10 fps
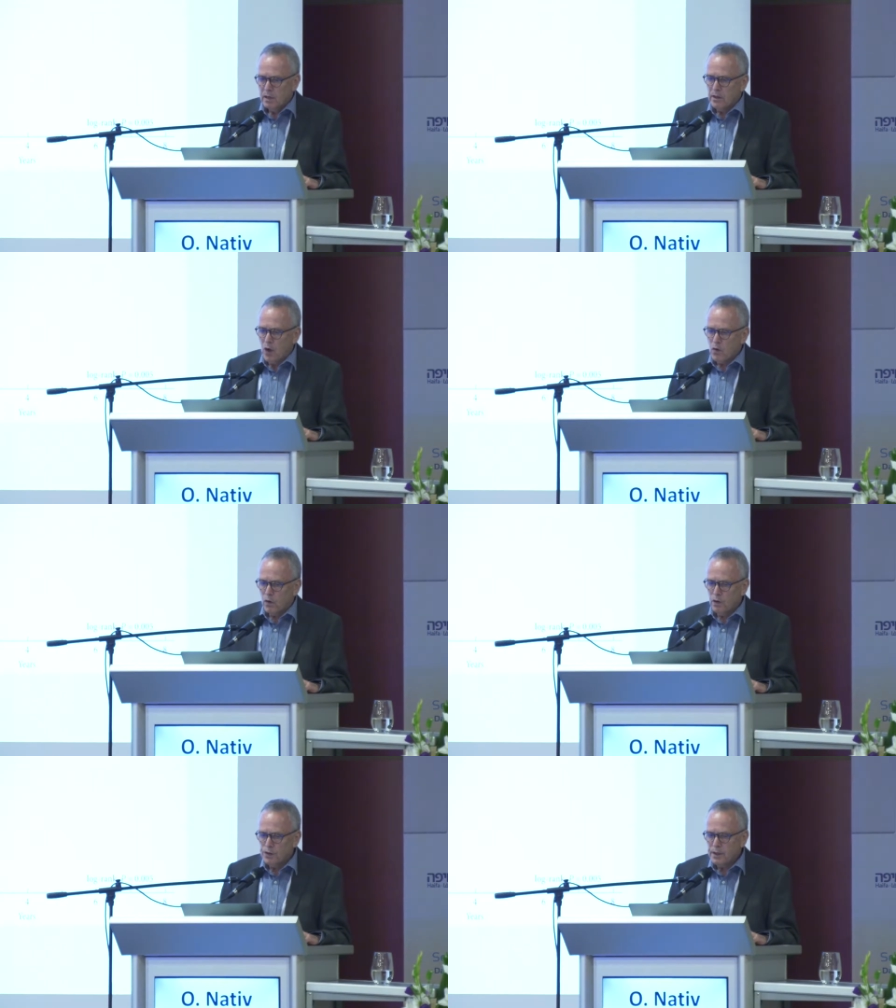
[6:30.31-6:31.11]
The
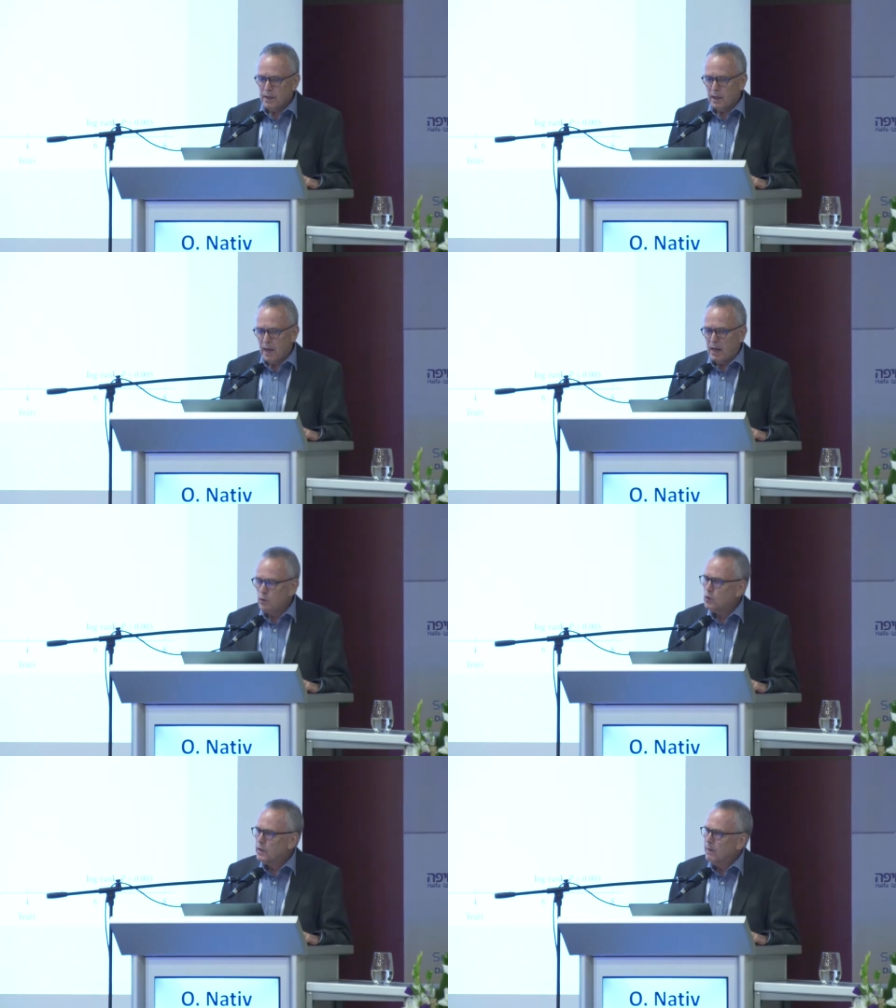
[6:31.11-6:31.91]
oncological
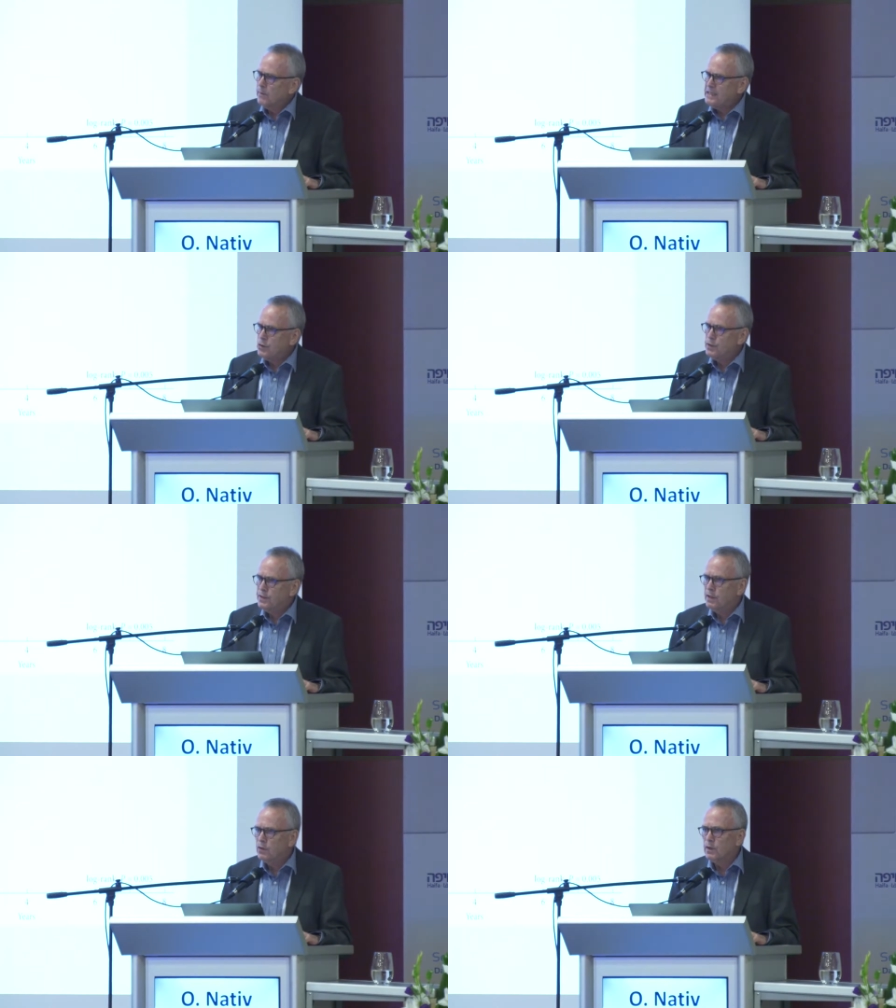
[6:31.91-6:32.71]
outcome, as you
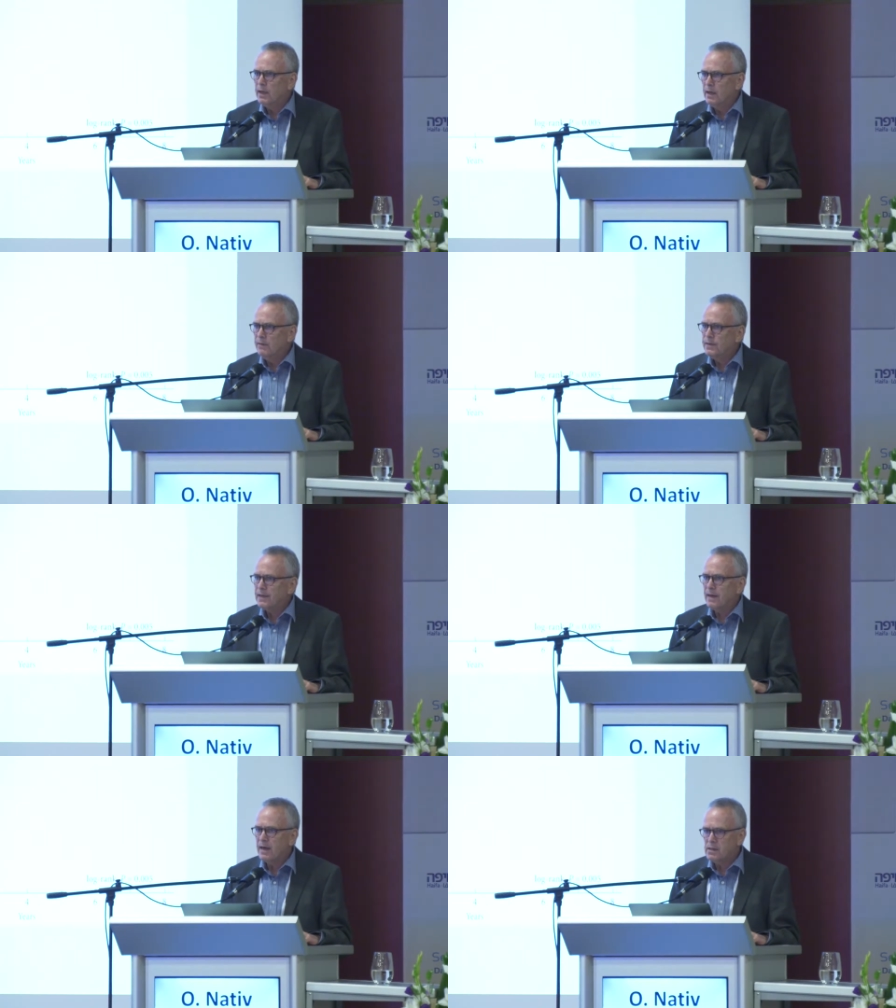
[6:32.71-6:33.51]
see on the left, the
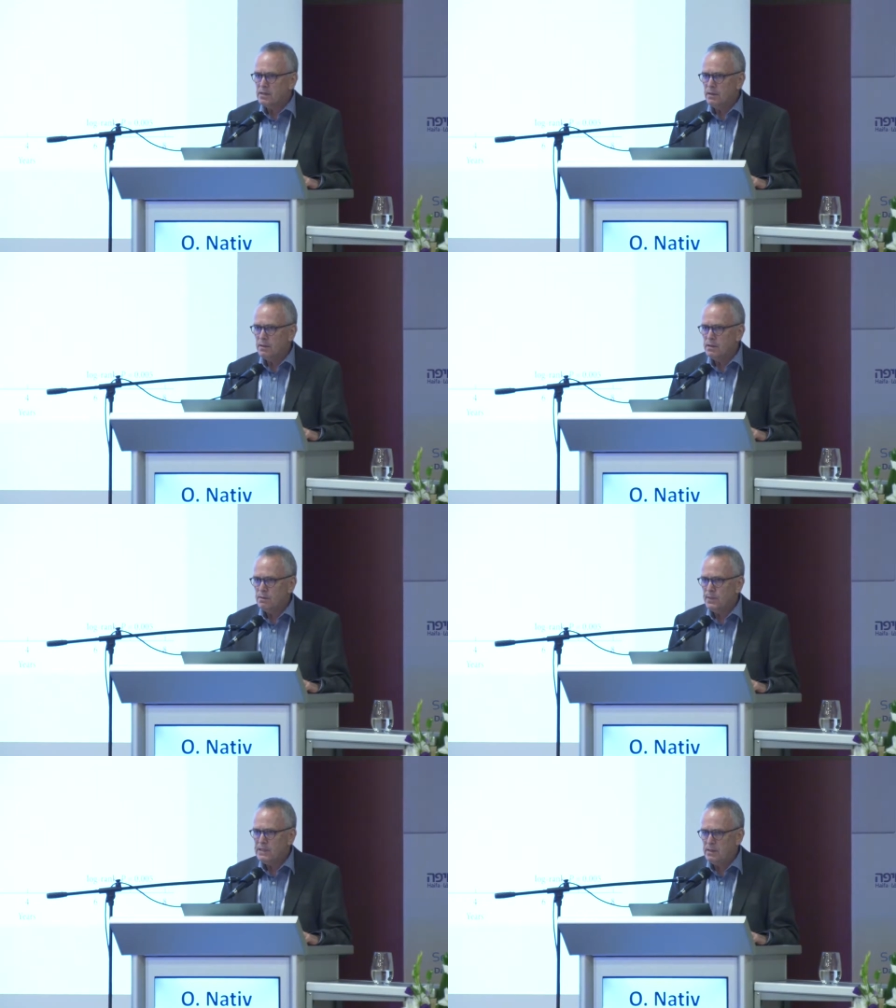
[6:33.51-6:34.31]

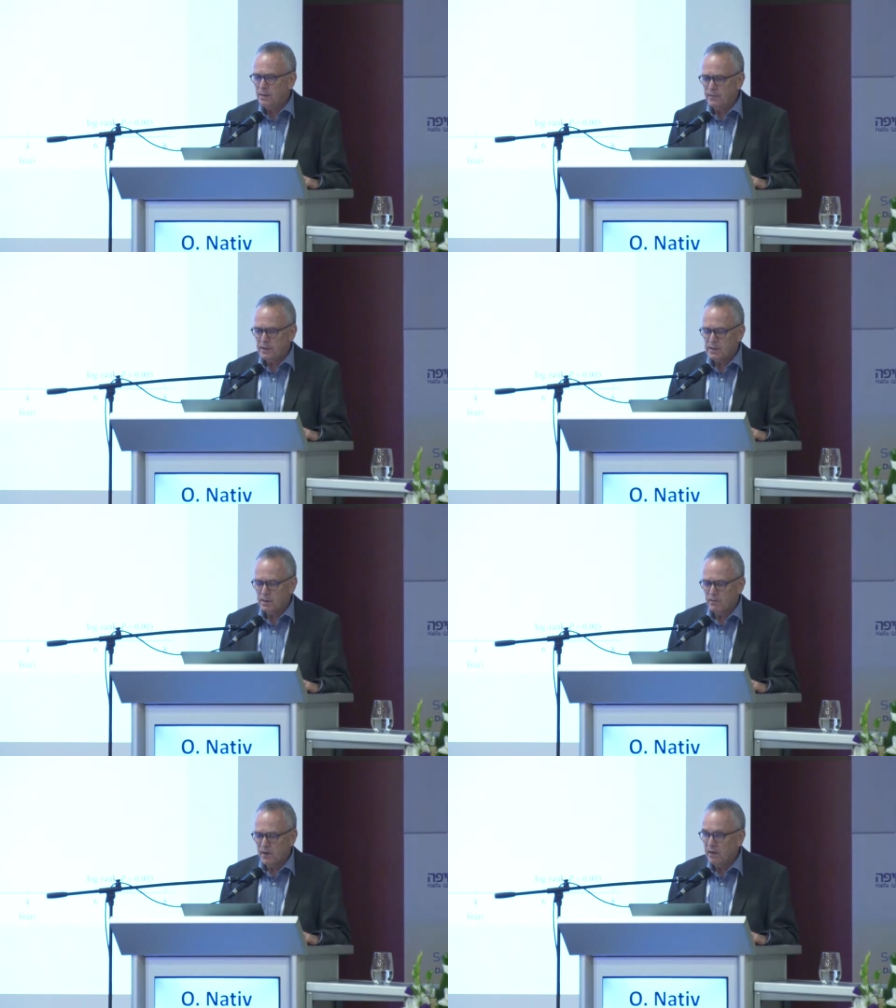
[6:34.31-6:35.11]
cancer-specific
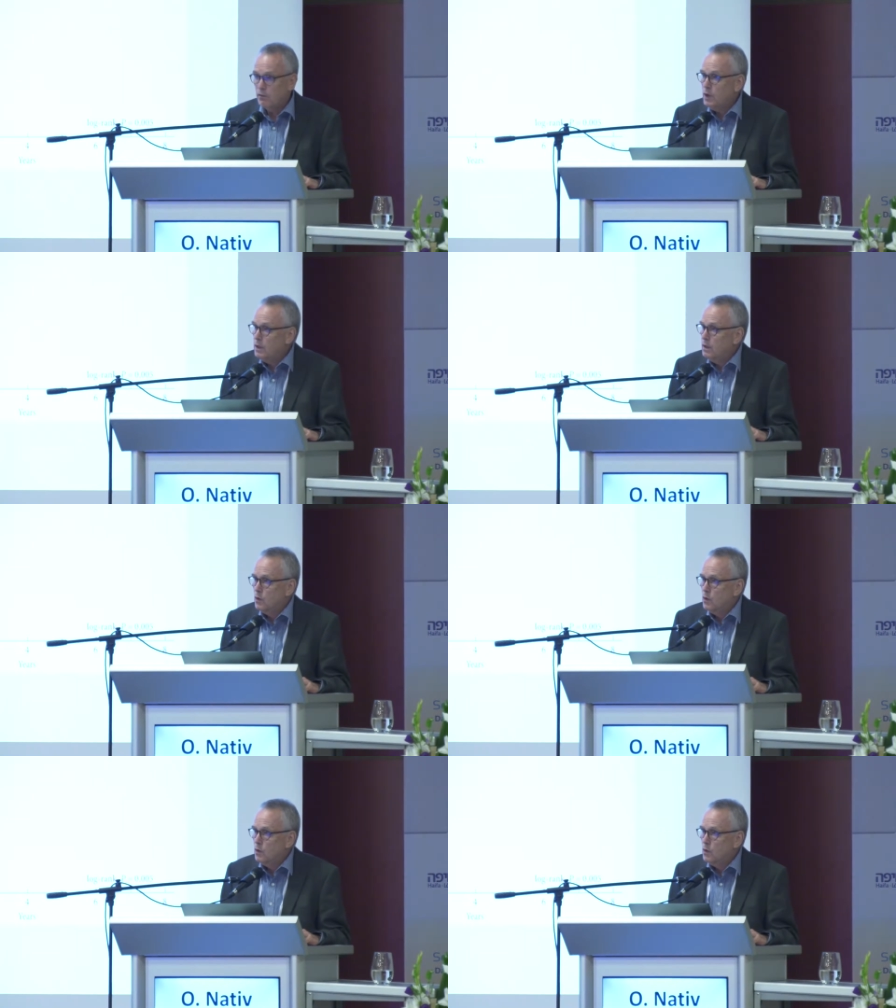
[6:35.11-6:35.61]
survival